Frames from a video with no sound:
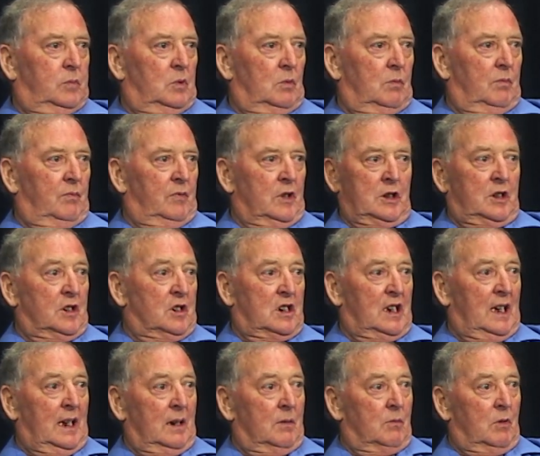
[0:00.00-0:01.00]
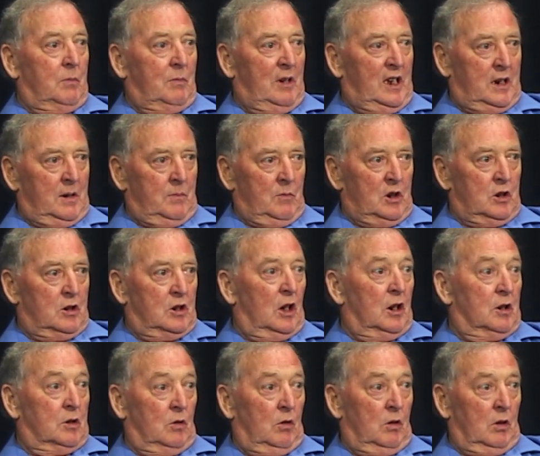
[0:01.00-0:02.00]
Vincent Shelley, we met him in
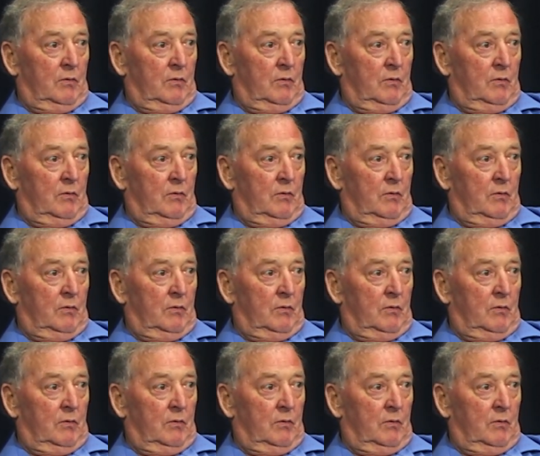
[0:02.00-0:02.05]
John Dolan